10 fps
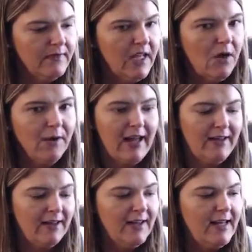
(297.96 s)
Okay,
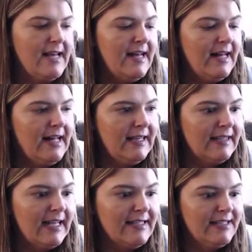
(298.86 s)

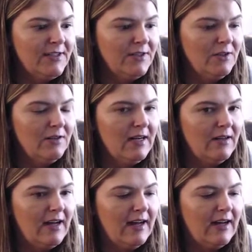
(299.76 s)
let's do
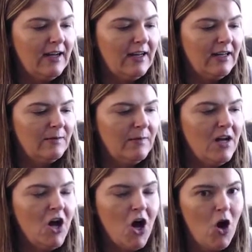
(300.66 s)

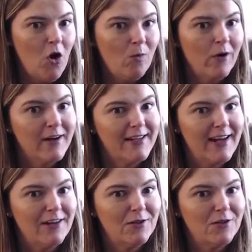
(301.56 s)
Homeworx
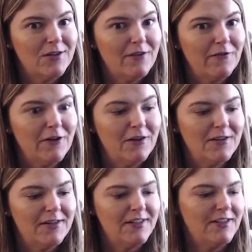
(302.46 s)
candles
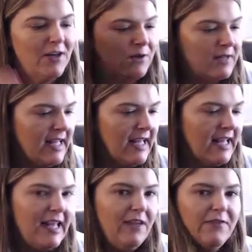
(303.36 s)
first. So if